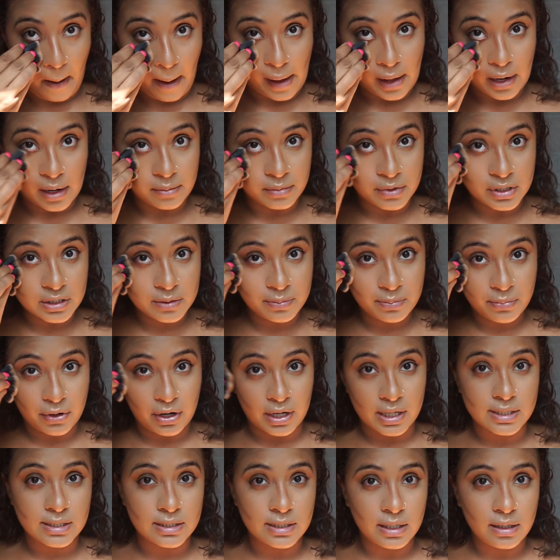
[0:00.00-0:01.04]
And I'm just
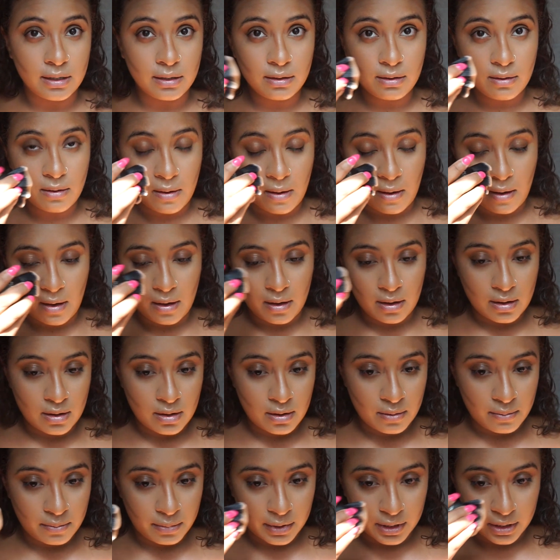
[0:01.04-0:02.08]
pressing
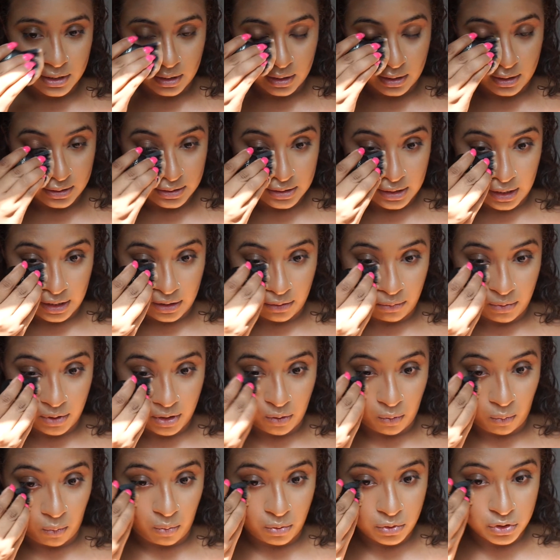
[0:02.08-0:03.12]
because I don't want
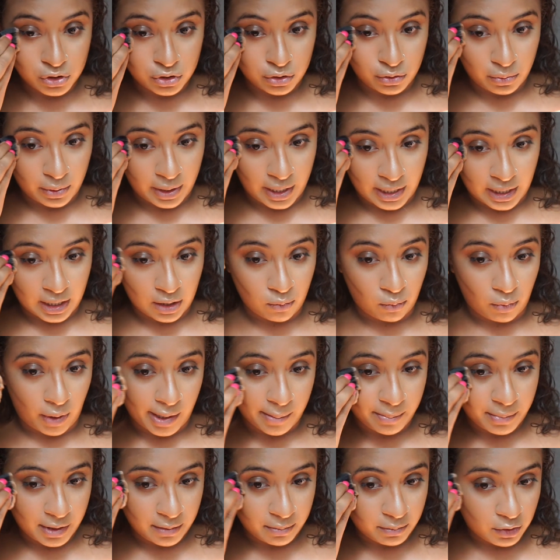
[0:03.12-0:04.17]
to do any
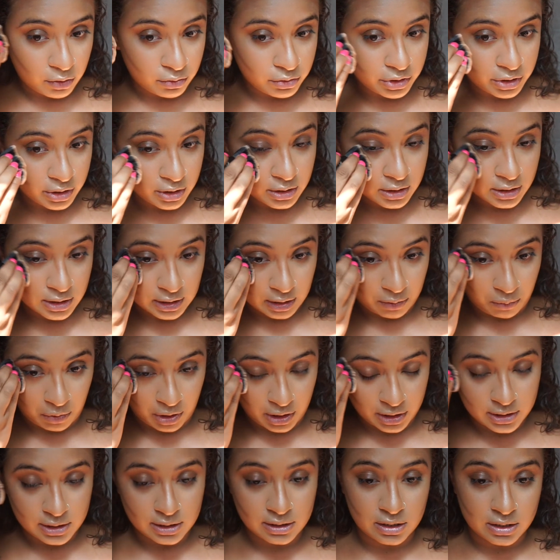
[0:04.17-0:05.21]
wiping motions because I
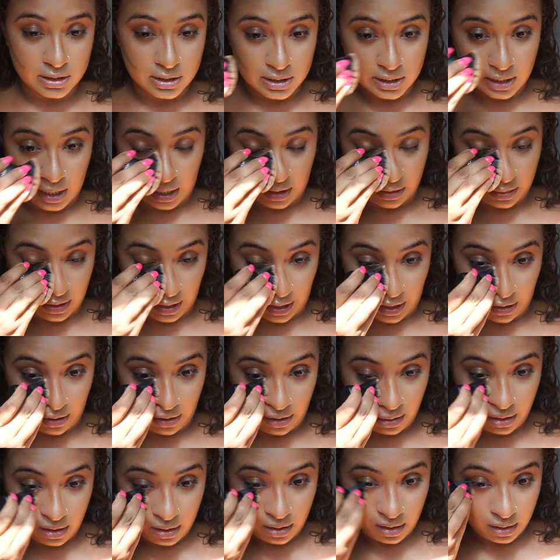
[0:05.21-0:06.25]
want it to just stay
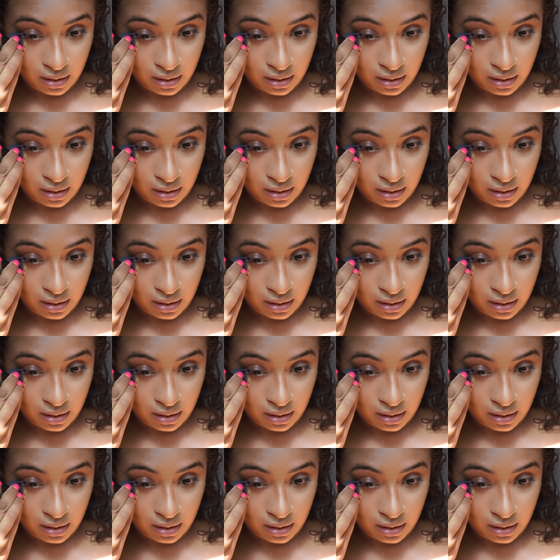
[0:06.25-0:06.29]
there.